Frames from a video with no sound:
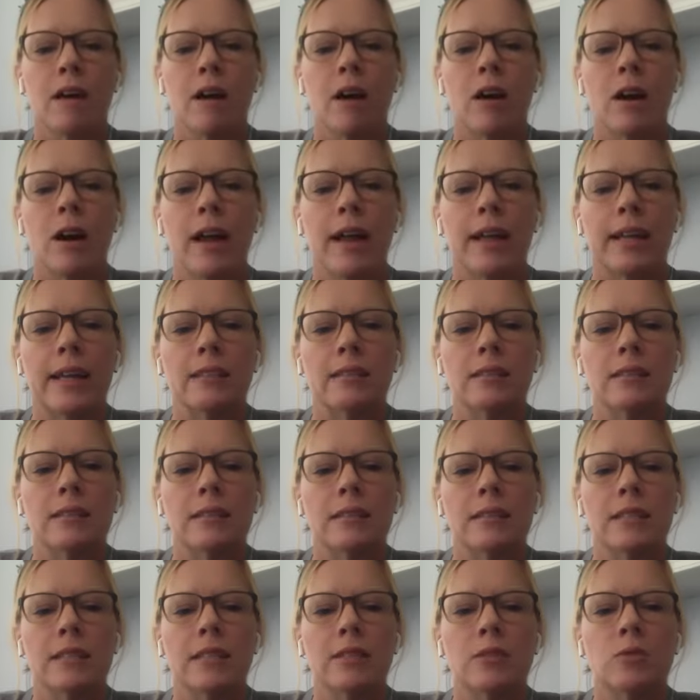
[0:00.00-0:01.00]
All right,
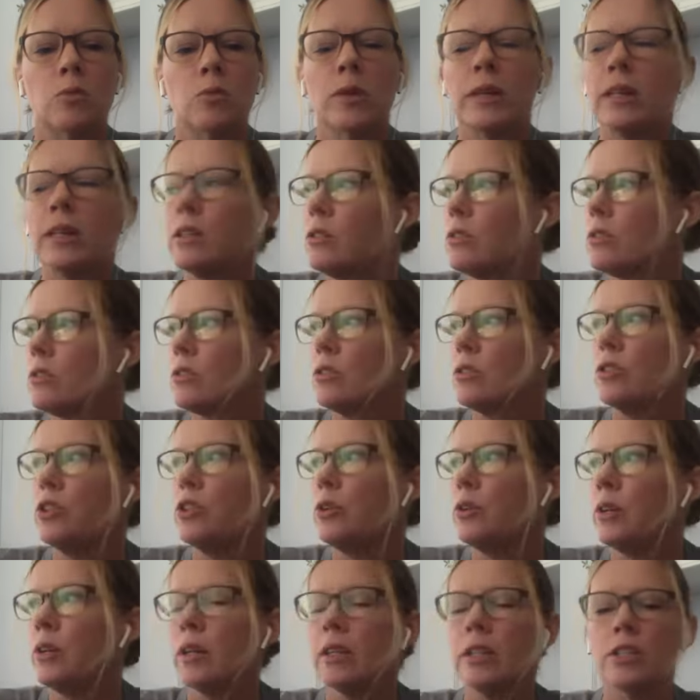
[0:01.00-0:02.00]
6 wheels,
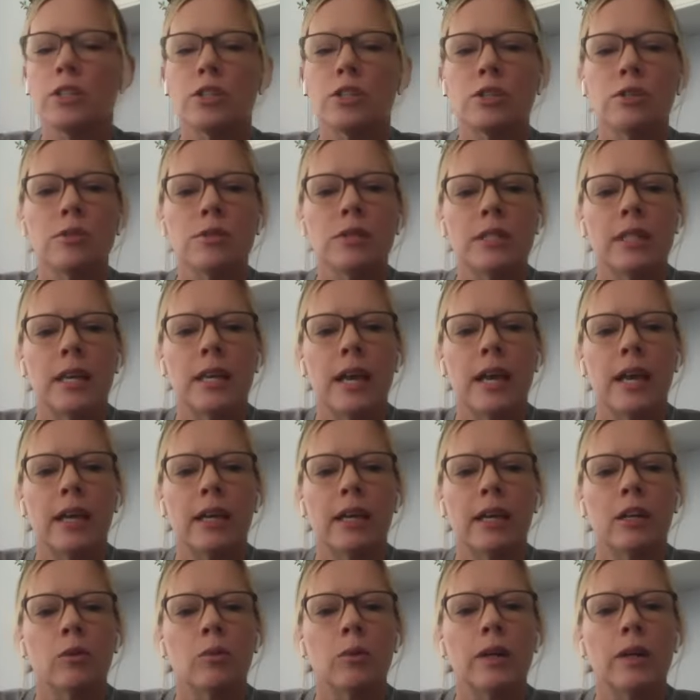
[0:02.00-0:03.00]
noon on a Tuesday.
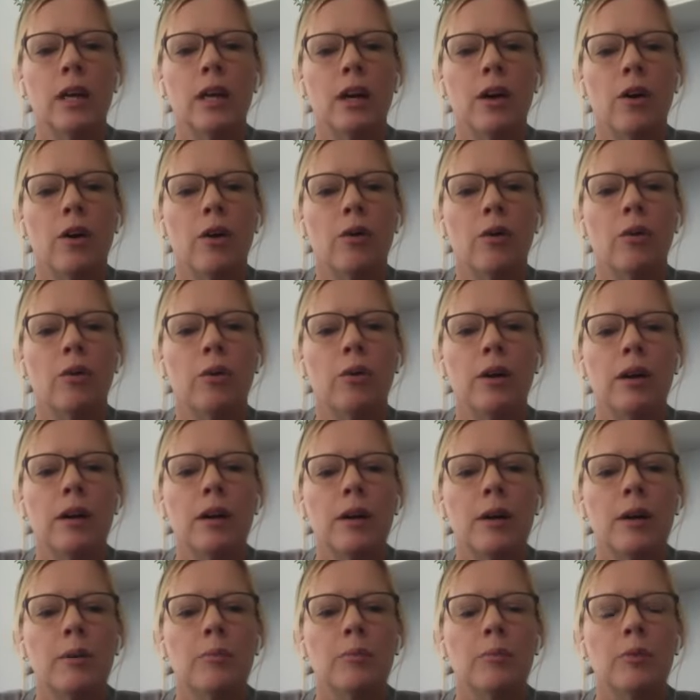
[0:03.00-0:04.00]
Here we go.
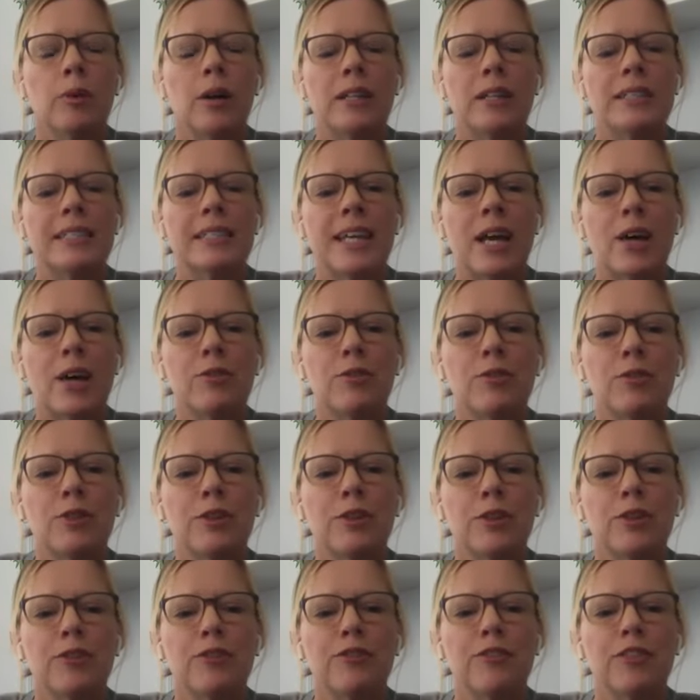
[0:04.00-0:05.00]
Press down through
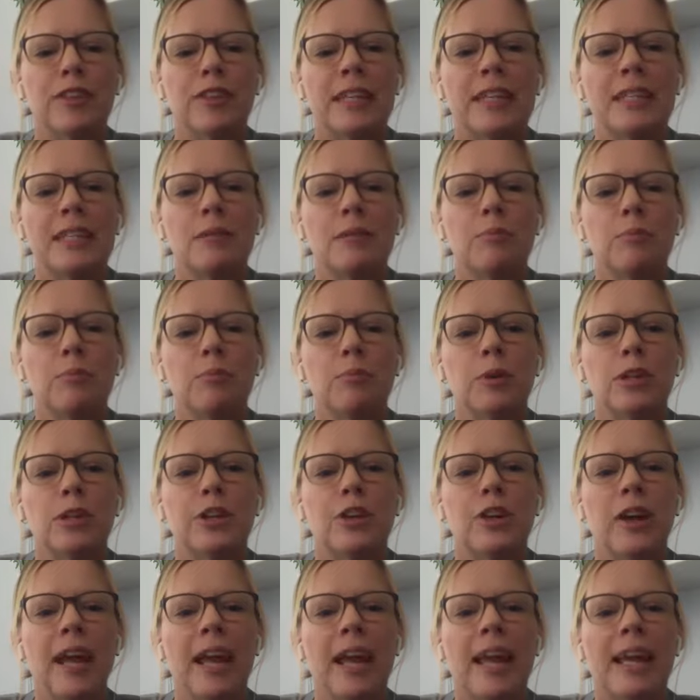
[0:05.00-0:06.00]
your feet. Bring
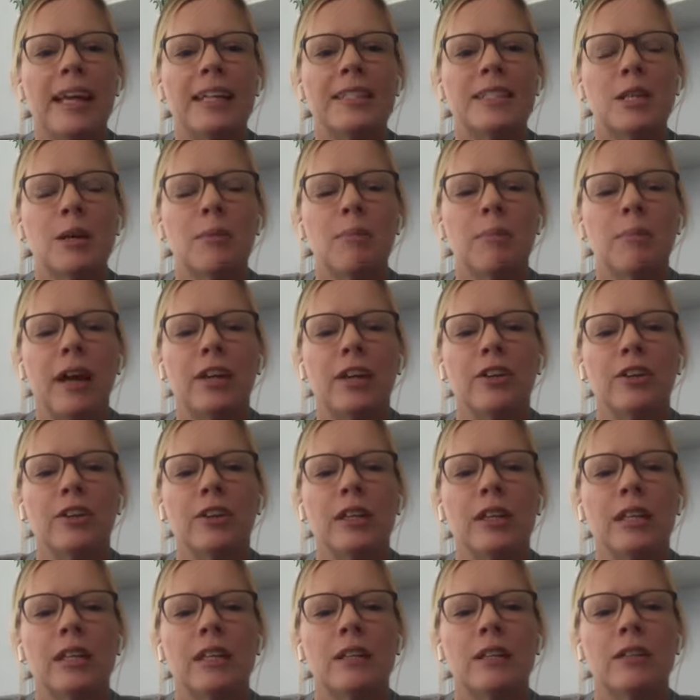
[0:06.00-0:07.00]
your hands up by
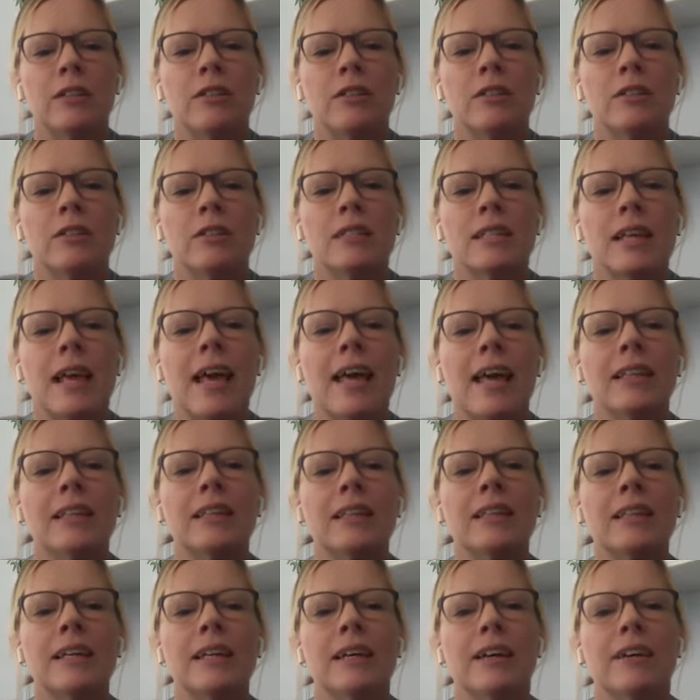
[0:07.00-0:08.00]
your ears
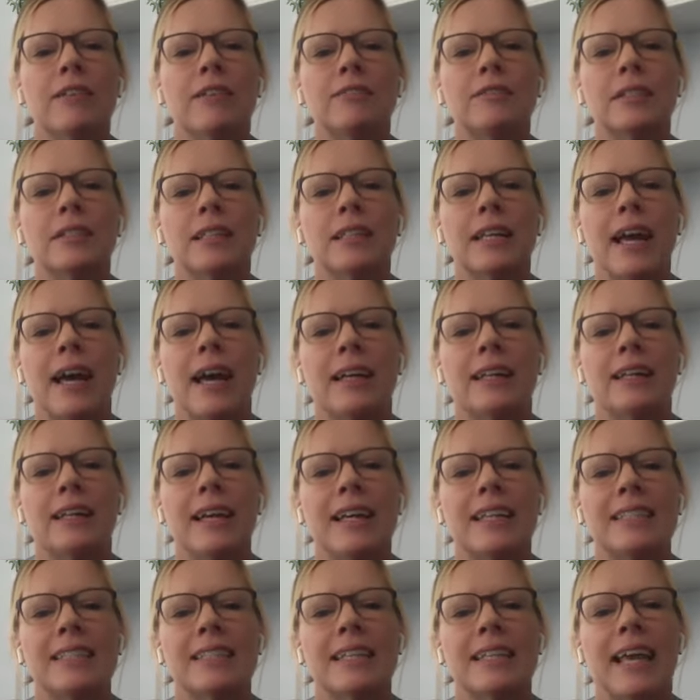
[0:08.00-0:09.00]
and lift. Yeah,
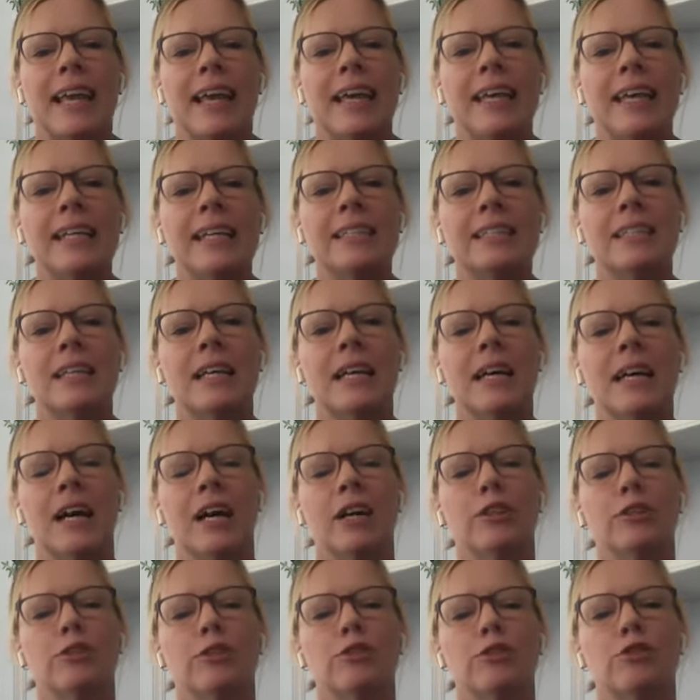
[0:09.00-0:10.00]
nice, Kate.
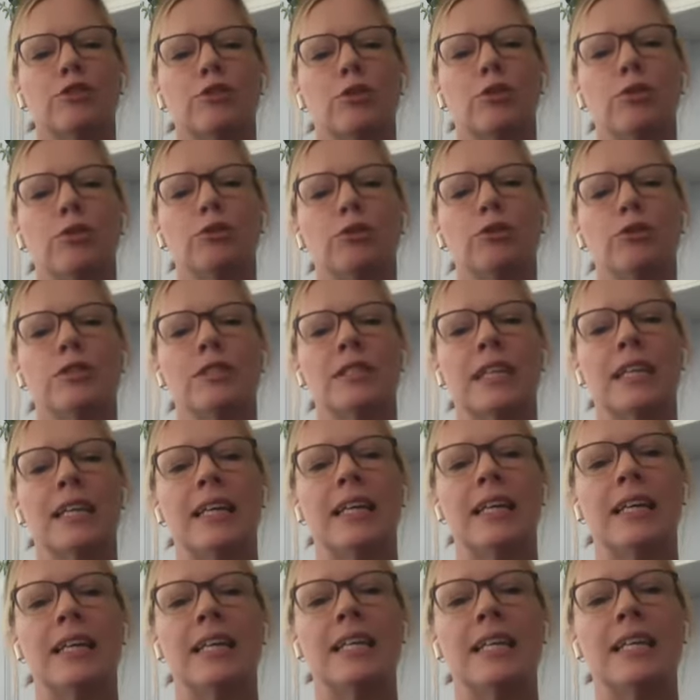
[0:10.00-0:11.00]
Hug your shoulders
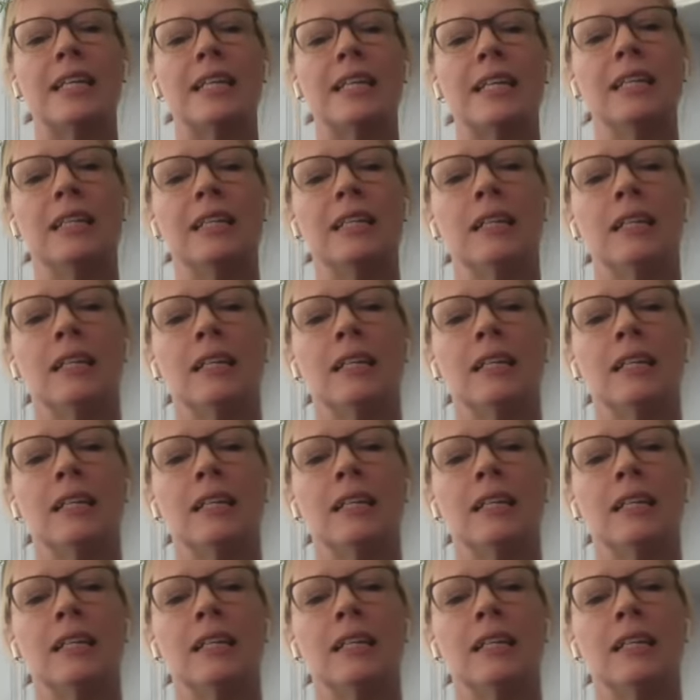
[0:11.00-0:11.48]
in.